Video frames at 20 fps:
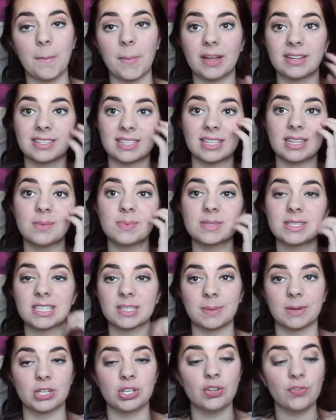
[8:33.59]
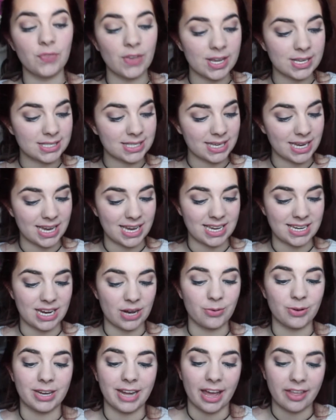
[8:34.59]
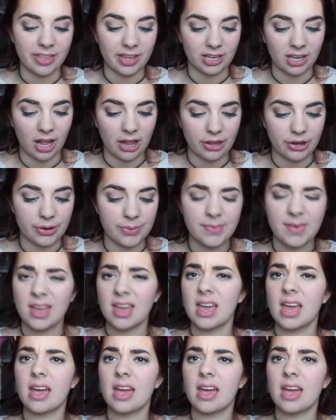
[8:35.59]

melted lipsticks by Too Faced and I already had that color.